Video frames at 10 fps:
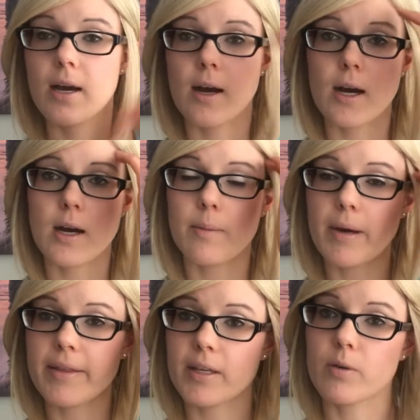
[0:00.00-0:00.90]

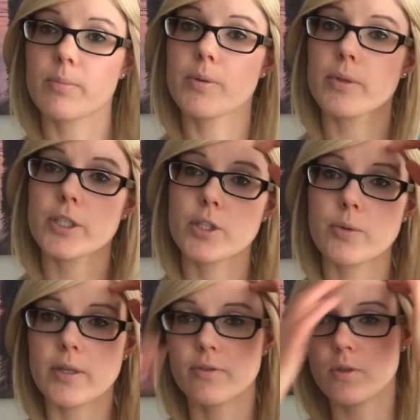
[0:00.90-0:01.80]
I think it would be really
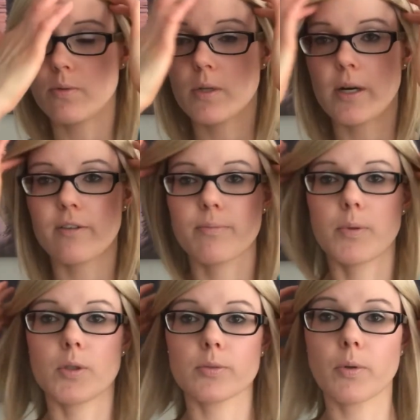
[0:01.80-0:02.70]
cute if you kind of
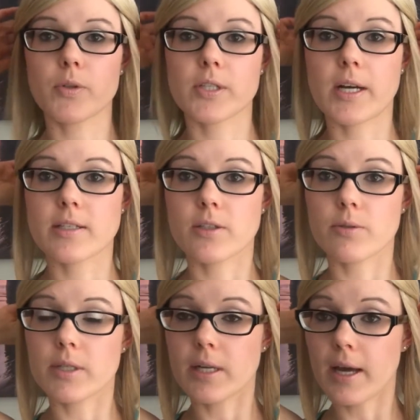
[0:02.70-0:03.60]
pulled both sides and
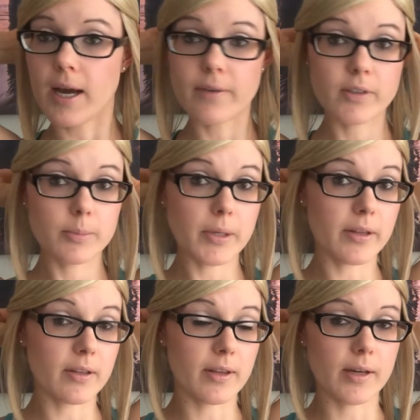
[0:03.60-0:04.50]
you did a half up. I
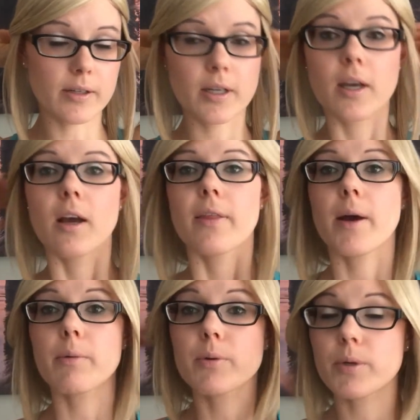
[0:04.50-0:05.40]
think that
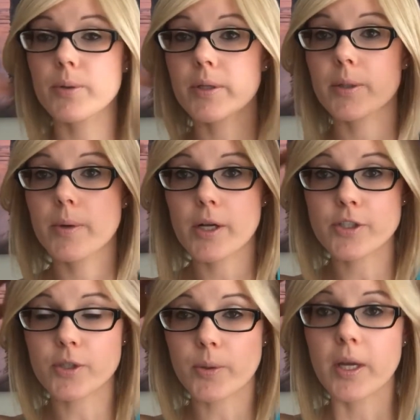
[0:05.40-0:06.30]
would work really well.
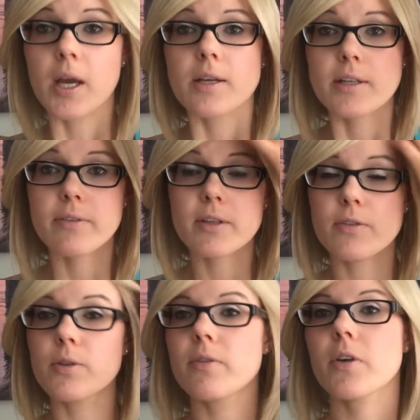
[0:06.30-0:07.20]
So definitely a
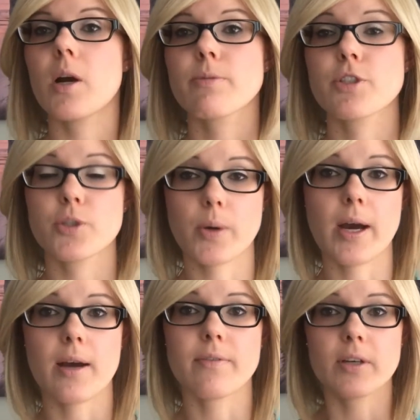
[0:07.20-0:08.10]
few different options you
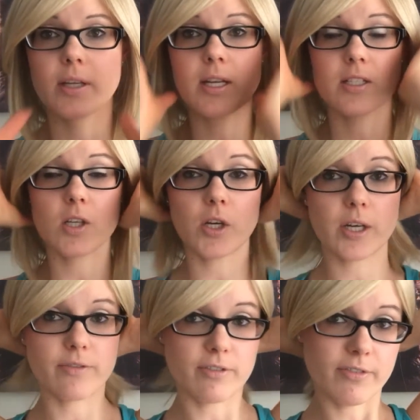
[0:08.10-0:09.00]
have. It is long
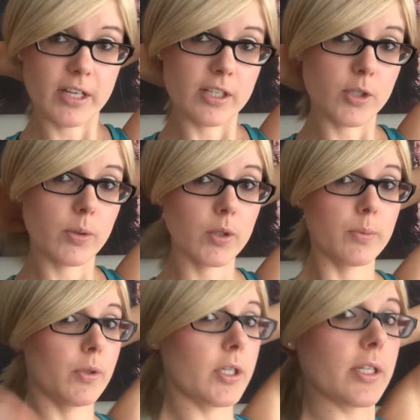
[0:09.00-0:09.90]
enough to fit into a low
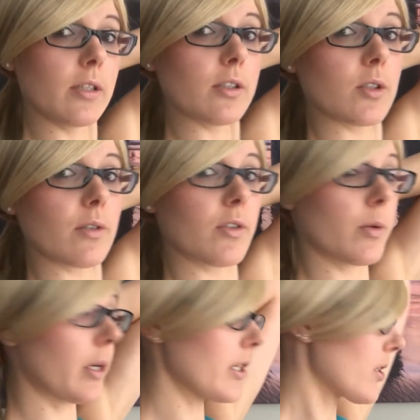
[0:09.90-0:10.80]
ponytail, so if
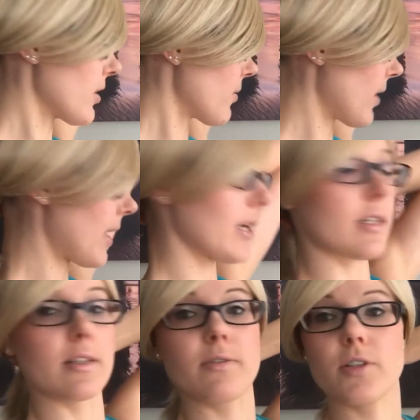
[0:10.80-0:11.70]
you wanted to do
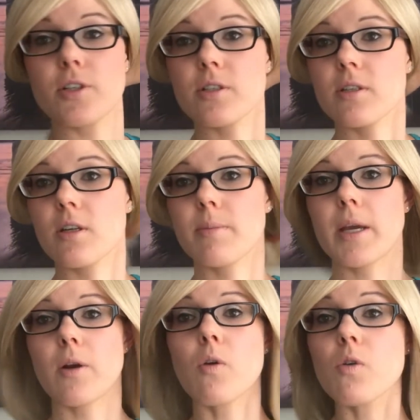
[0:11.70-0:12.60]
that, if you're just going to
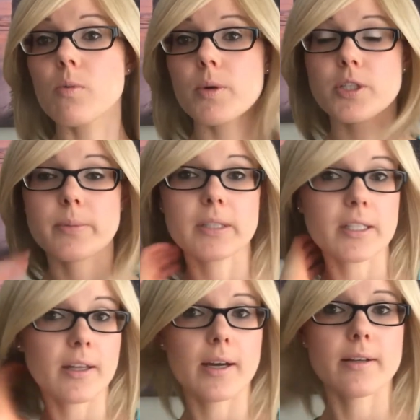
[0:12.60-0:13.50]
be at home or something
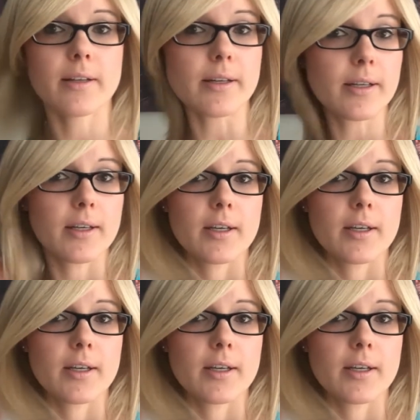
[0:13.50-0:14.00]
like that, then